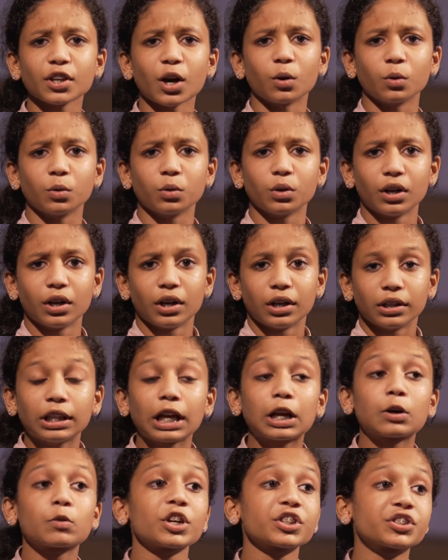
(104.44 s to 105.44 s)
so,
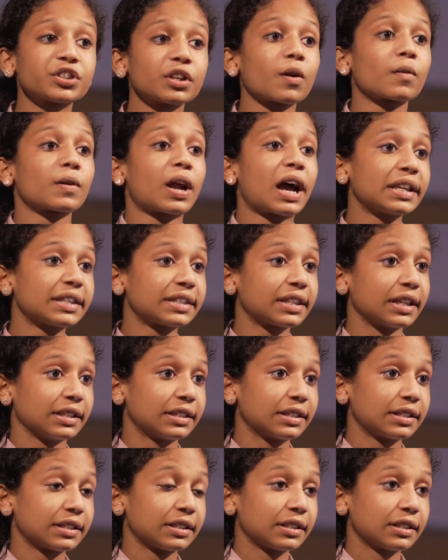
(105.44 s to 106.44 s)
the question
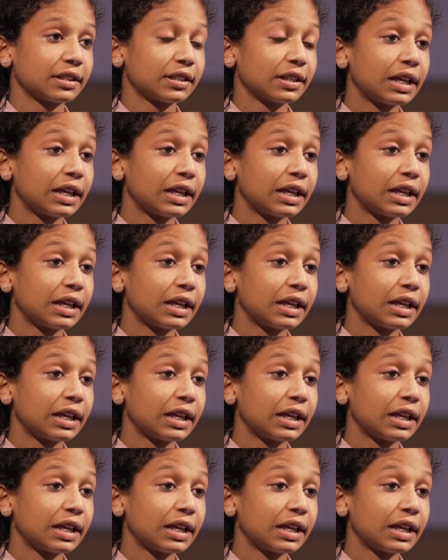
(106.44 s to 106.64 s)
arises,